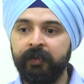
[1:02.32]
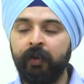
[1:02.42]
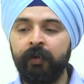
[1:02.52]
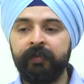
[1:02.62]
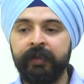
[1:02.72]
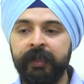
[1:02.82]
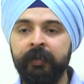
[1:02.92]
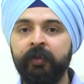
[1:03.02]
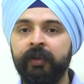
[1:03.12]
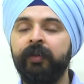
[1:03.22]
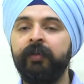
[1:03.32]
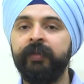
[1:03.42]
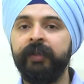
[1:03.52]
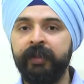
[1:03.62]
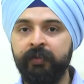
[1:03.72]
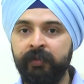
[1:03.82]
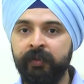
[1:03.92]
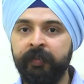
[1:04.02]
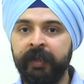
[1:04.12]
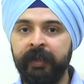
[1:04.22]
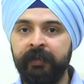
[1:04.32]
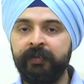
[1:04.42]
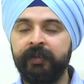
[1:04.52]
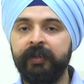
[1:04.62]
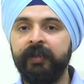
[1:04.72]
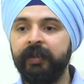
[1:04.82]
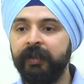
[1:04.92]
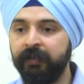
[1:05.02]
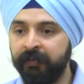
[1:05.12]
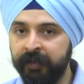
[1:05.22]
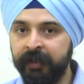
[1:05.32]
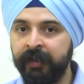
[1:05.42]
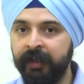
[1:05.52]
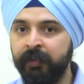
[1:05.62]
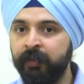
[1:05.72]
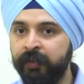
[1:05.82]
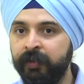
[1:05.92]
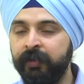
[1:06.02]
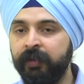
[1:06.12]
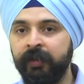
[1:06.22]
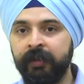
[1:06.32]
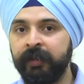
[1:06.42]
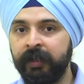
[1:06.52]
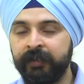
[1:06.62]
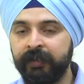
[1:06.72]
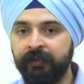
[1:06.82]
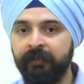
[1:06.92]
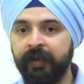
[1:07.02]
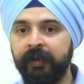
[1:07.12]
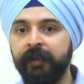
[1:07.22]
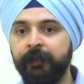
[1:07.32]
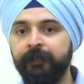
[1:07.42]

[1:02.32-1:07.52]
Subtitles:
of a team or an individual behaves with an individual on the cultural front.